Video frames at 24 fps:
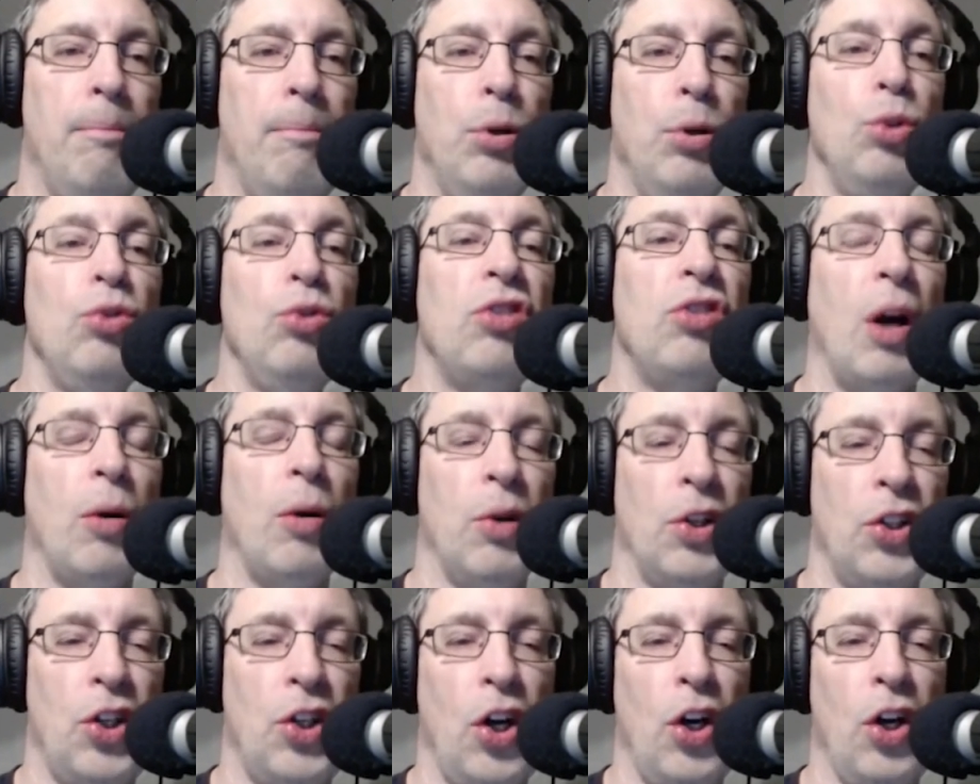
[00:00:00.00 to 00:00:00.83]
boost our
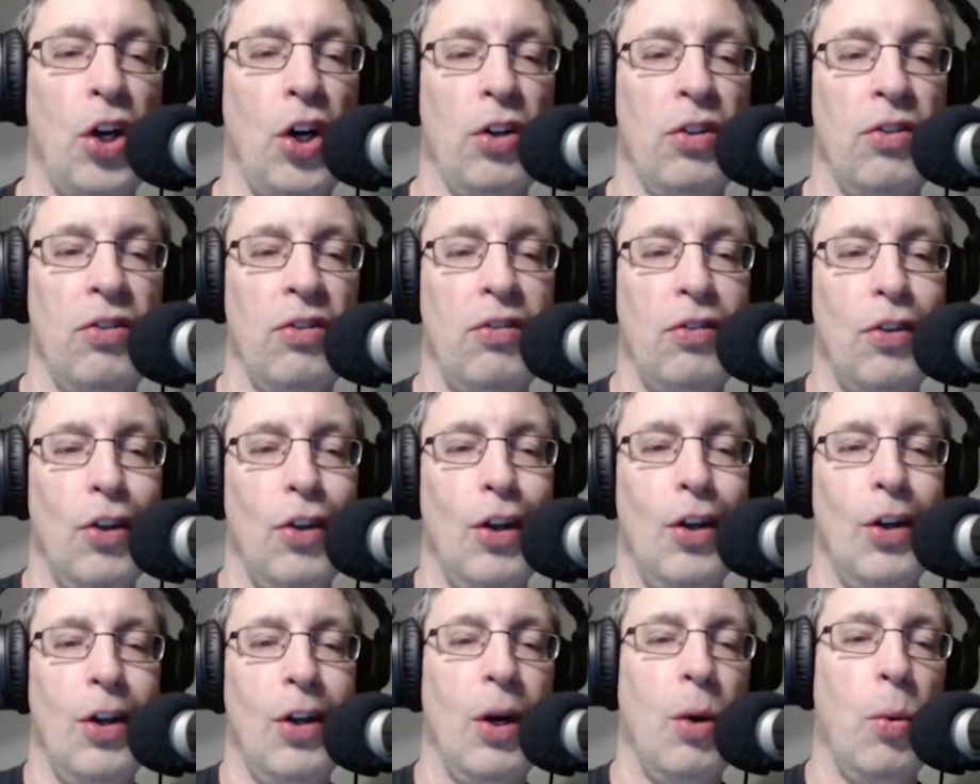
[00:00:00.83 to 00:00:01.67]
returns
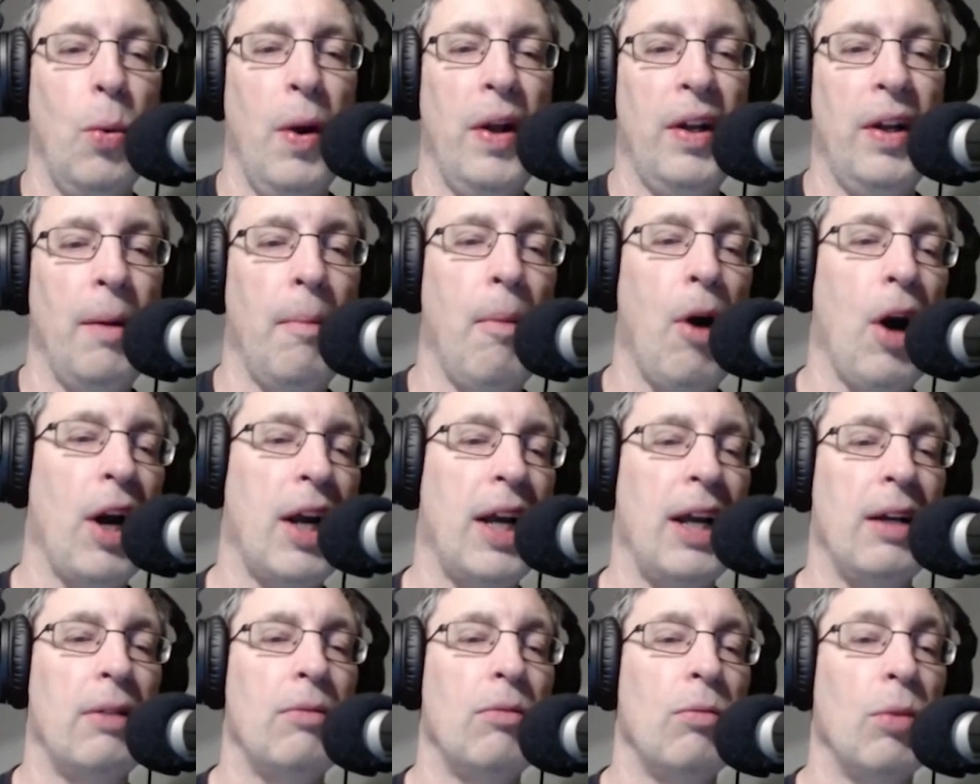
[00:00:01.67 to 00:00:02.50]
when the
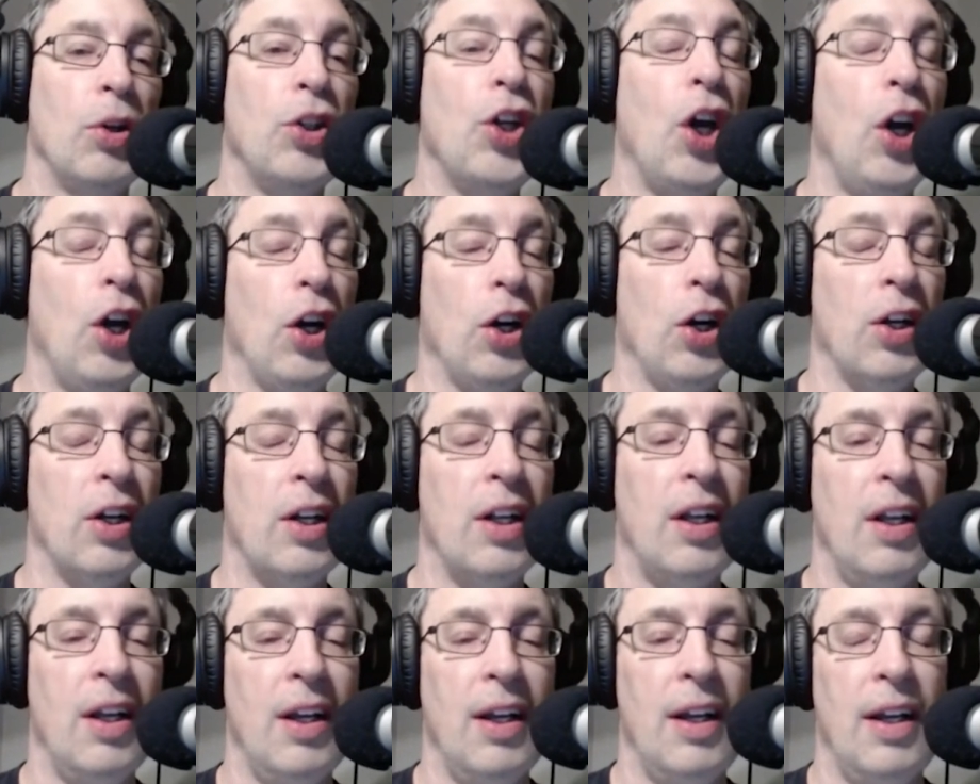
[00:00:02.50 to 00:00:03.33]
market
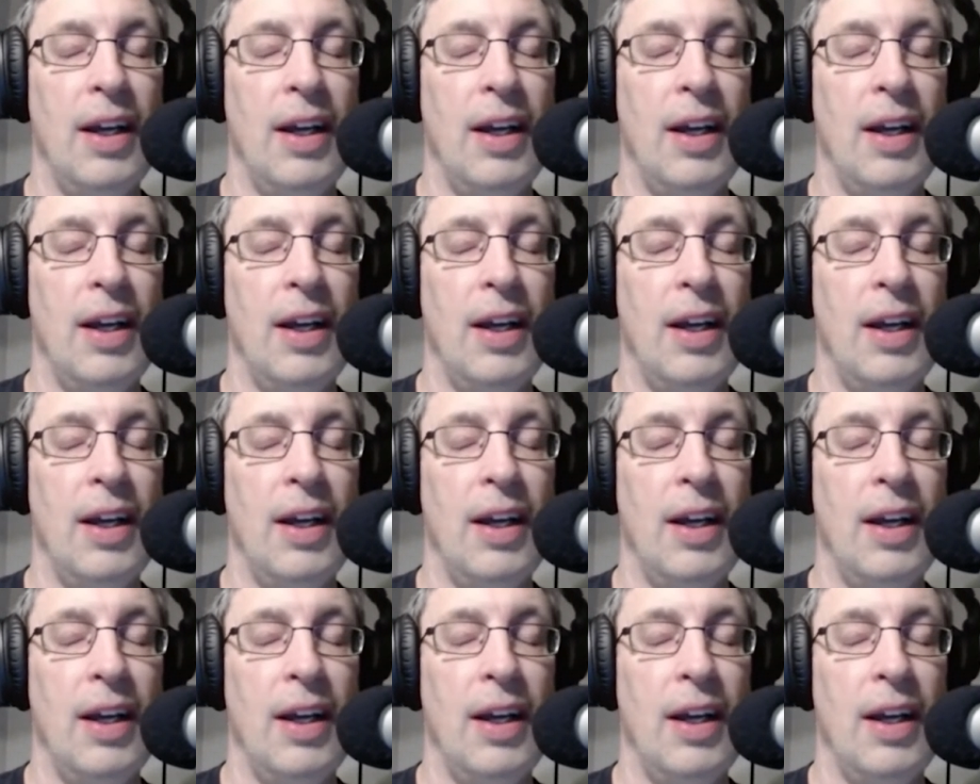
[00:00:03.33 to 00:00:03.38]
returned.